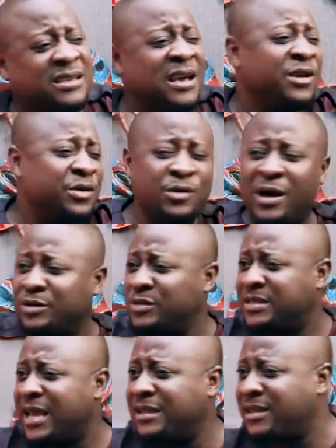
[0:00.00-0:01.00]
as, you know, as you
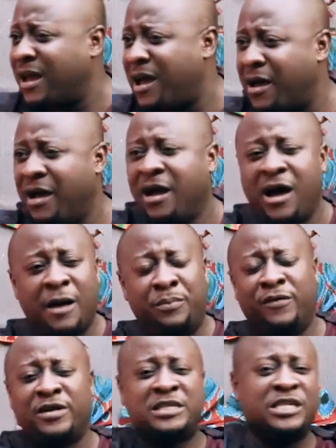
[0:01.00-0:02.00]
said,
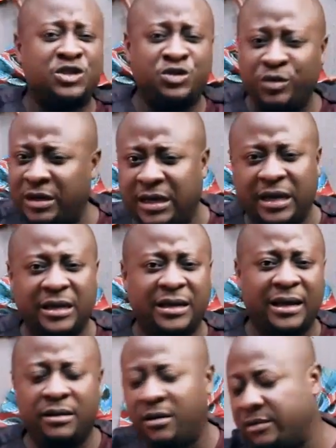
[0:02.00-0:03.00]
poverty stricken
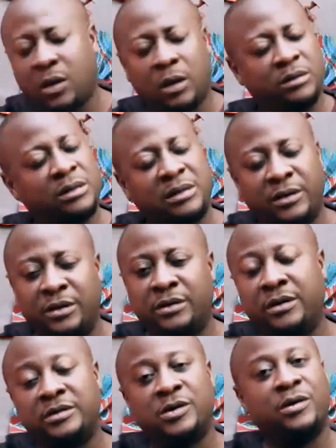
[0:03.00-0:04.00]
and
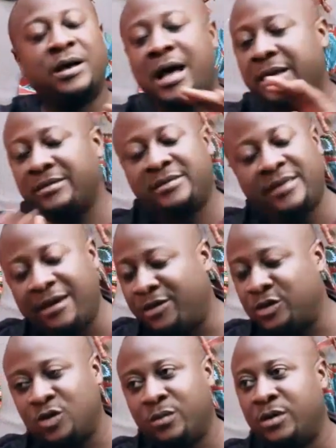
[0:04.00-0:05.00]
no. So thank
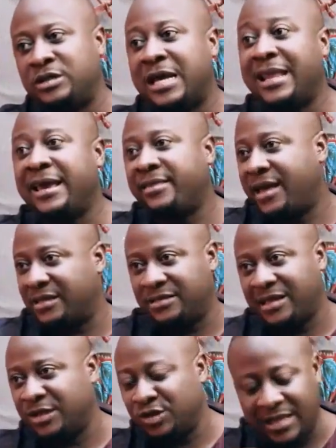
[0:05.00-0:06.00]
you so much. I like that.
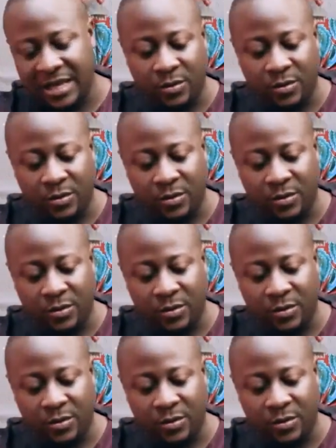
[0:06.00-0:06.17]
I just